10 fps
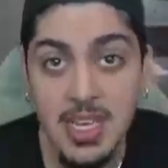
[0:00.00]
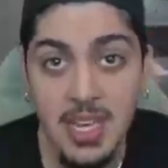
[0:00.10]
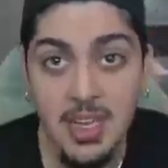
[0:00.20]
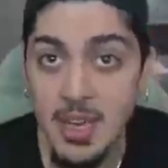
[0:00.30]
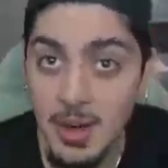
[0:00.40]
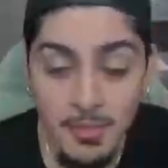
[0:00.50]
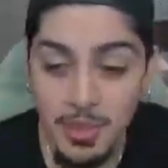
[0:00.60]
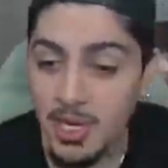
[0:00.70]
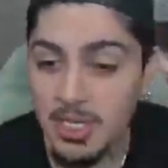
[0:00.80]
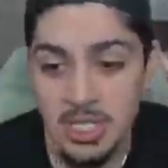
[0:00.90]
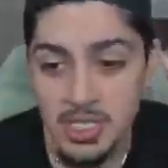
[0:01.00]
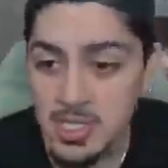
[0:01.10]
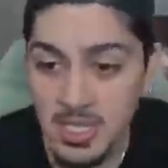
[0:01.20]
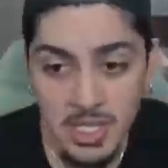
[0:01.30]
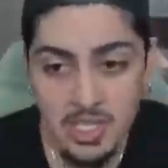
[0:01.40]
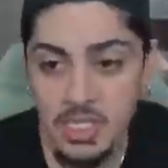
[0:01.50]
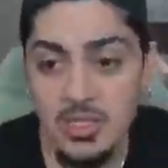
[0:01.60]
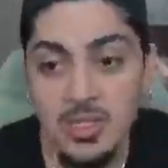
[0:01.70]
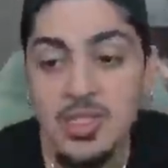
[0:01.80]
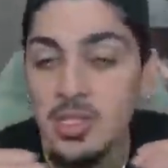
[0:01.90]
tank, punches,
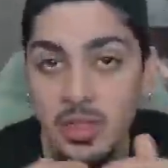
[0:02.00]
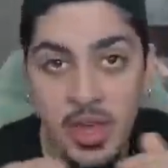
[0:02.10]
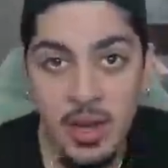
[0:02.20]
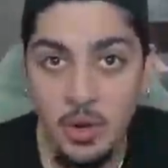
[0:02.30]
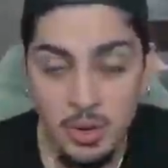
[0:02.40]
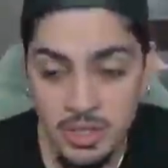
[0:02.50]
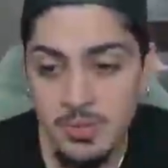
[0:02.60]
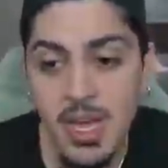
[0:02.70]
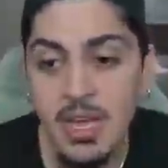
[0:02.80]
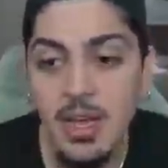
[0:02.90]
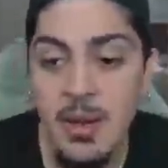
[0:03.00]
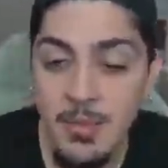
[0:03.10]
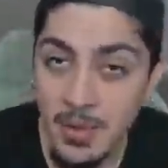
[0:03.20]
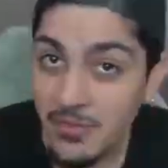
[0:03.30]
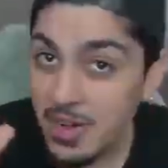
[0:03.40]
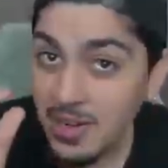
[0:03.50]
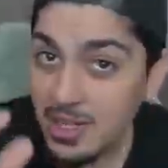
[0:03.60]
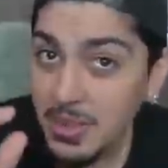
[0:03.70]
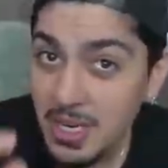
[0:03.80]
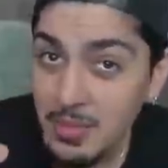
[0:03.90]
shields, that whole shebang. Very
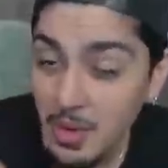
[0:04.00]
limited